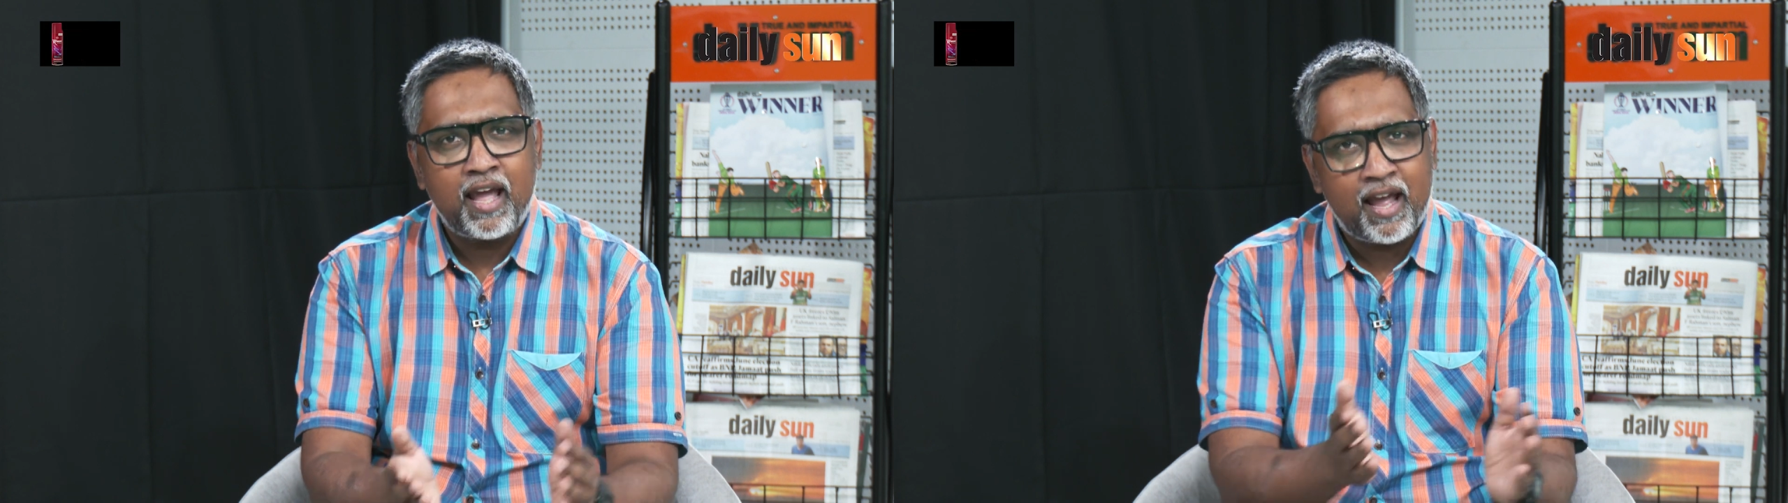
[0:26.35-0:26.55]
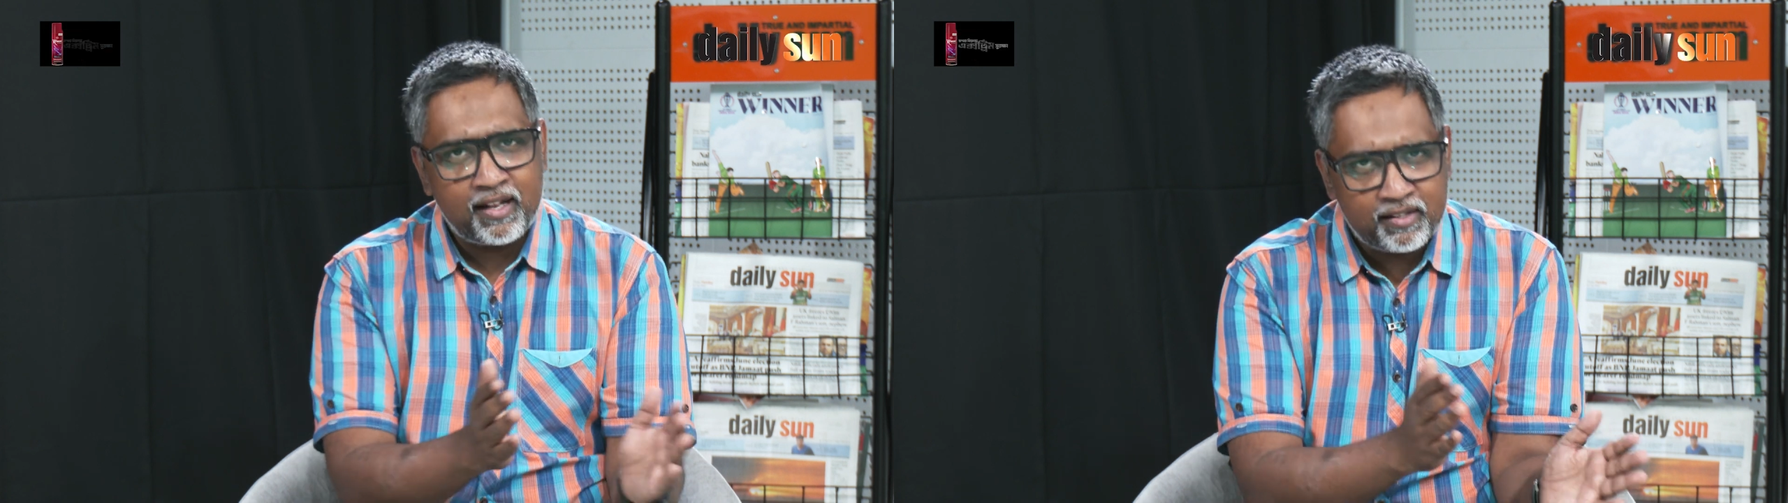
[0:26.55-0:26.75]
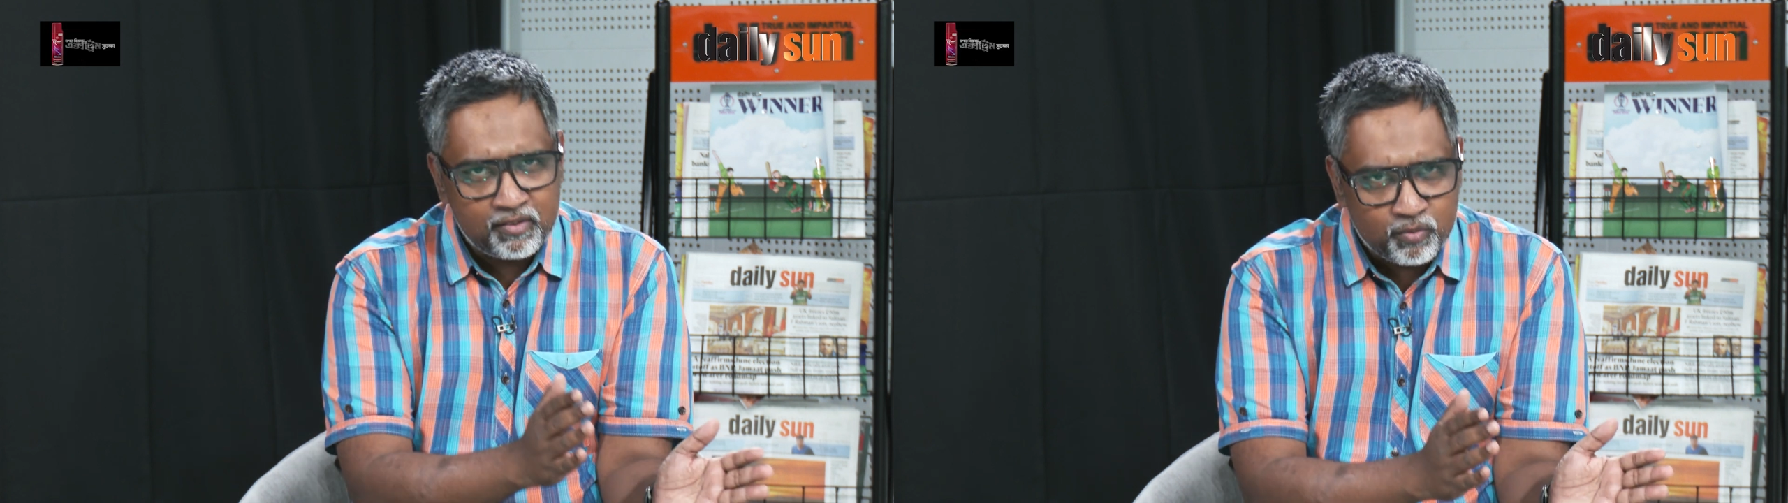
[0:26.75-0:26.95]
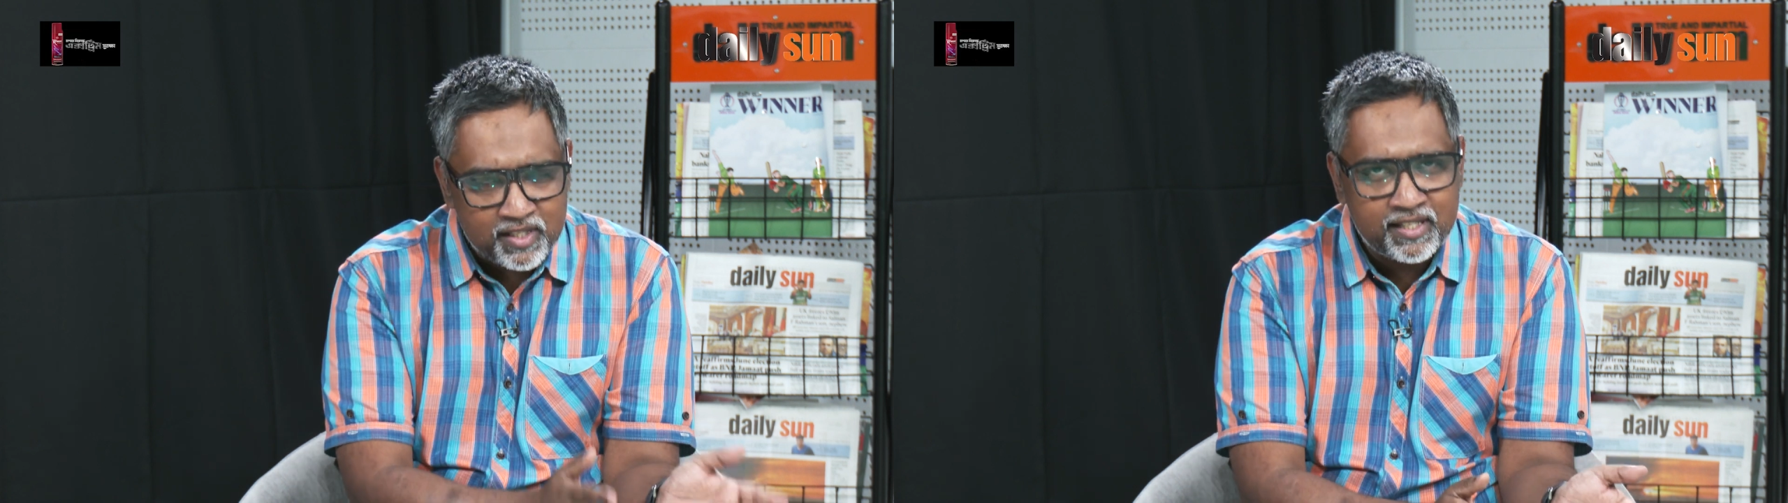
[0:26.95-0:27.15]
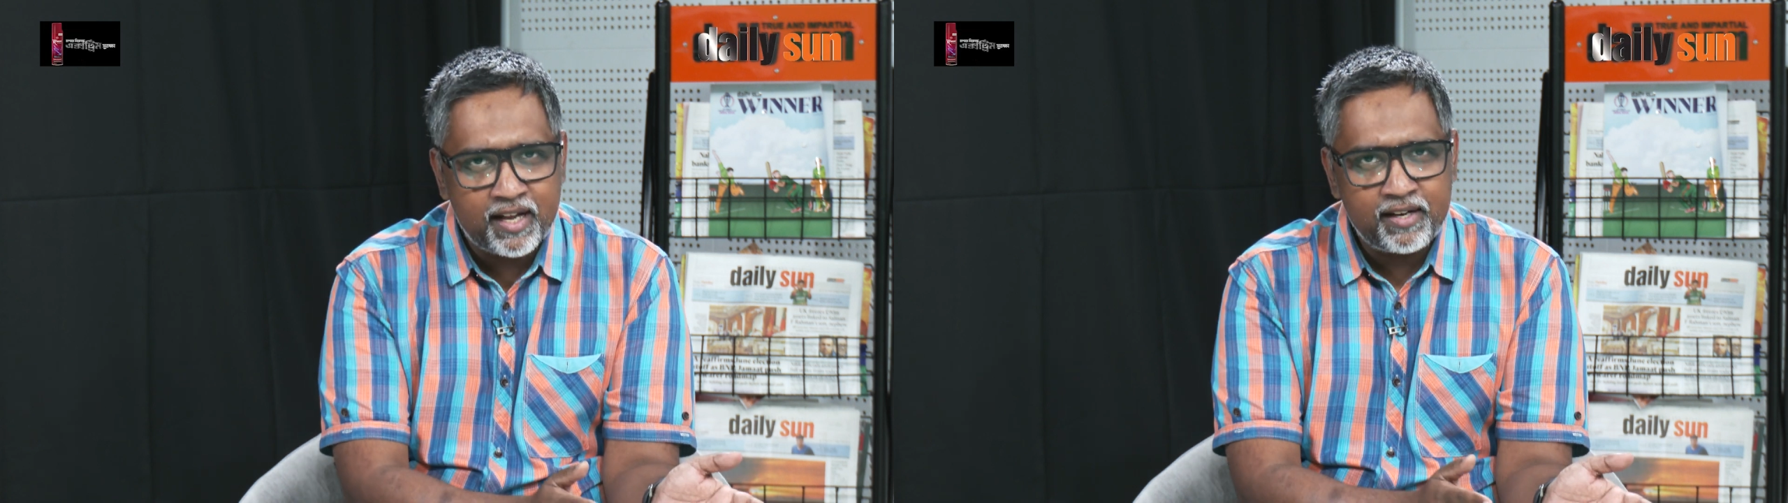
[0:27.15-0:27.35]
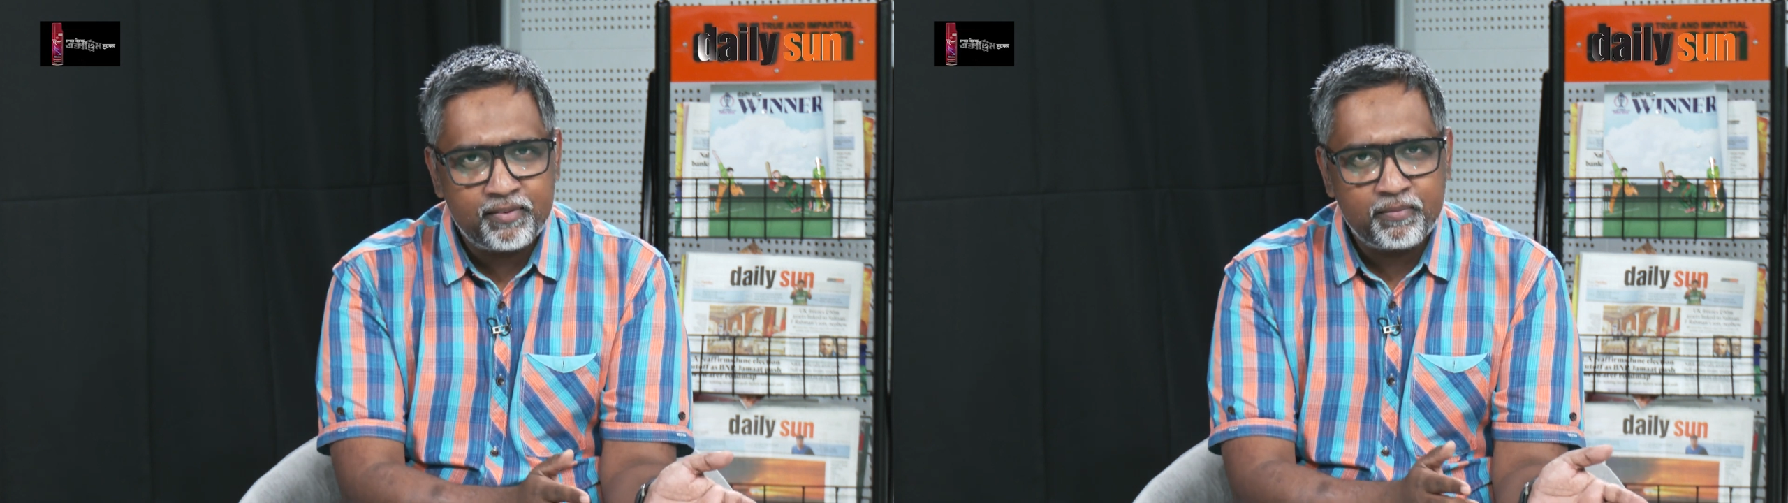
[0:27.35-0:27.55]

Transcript: at one side,